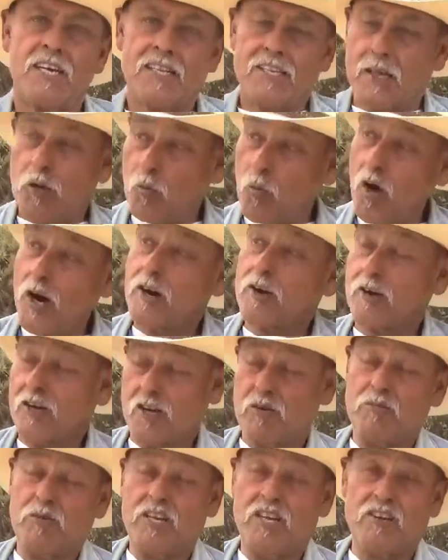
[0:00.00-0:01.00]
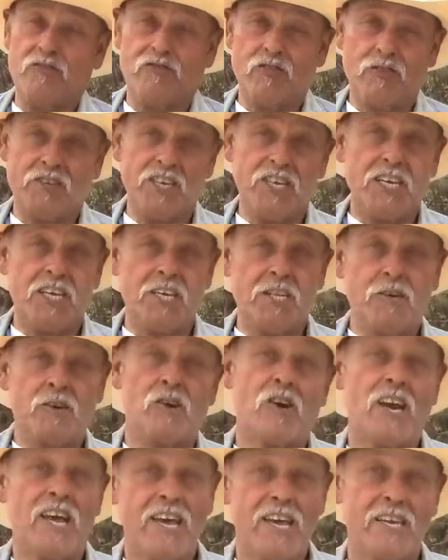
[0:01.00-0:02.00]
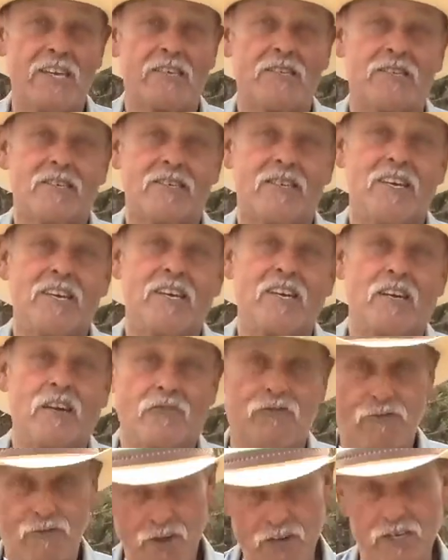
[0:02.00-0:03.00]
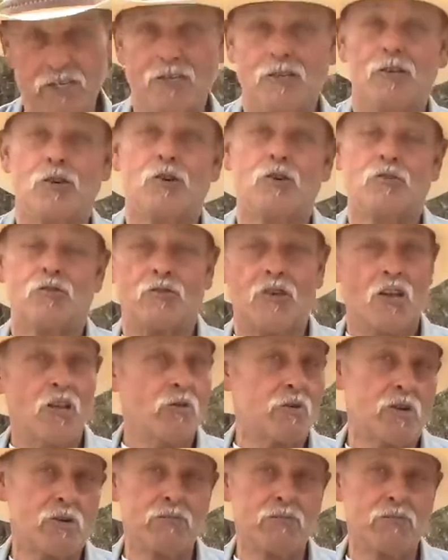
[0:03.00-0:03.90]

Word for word: That water coming in from the inner lakes of Fresno all the way to